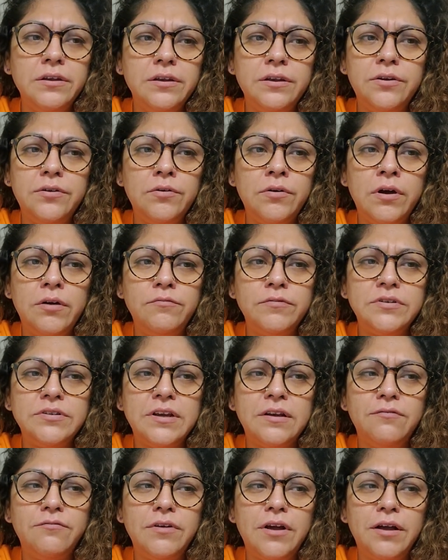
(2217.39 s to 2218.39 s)
I
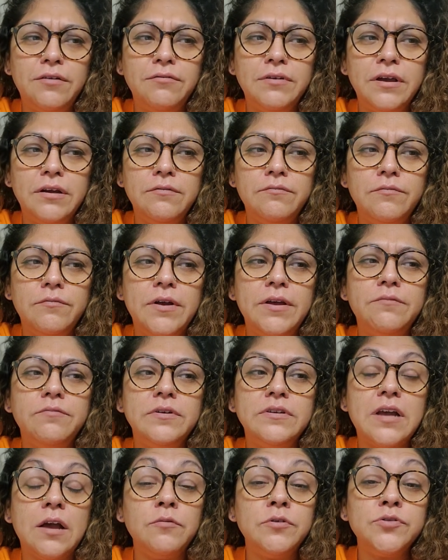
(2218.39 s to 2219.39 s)

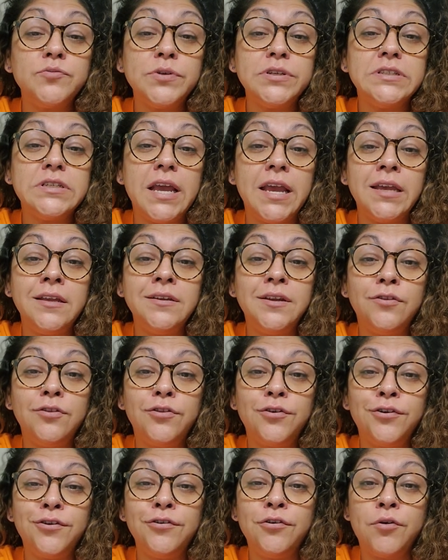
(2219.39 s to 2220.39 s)
was retained in
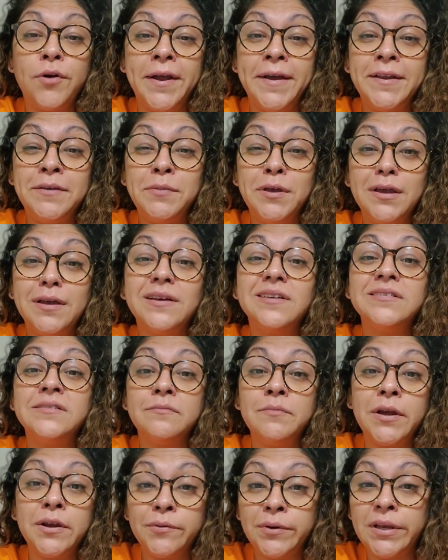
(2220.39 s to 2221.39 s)
third grade because of
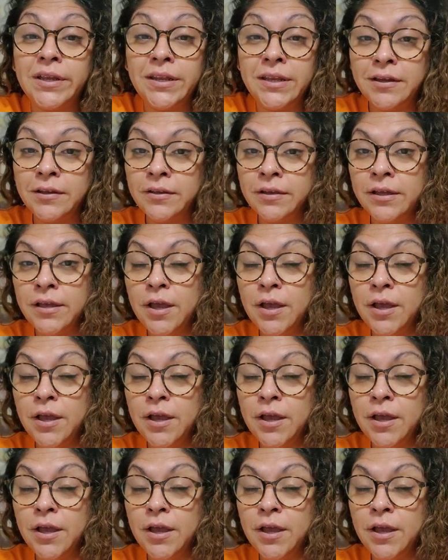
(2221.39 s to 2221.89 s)
my reading.